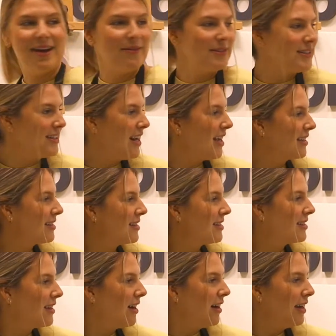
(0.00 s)
next?
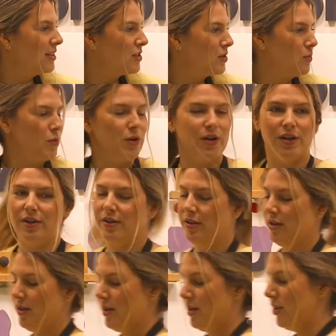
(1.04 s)
All right, some more
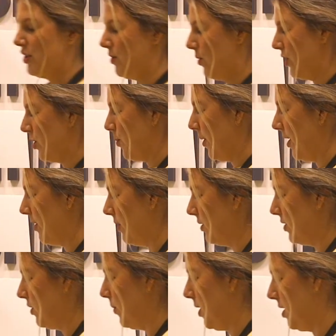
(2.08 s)
sprinkles.
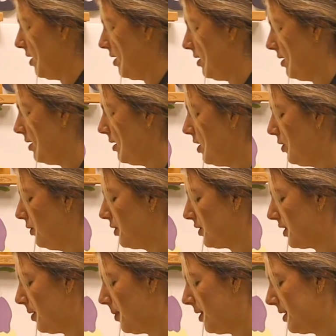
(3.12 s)
So we can use
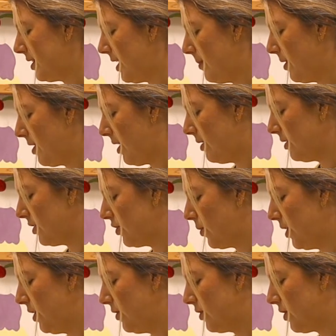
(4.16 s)
some of the same colors we
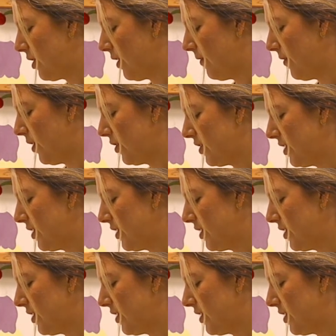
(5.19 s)
used on our first set of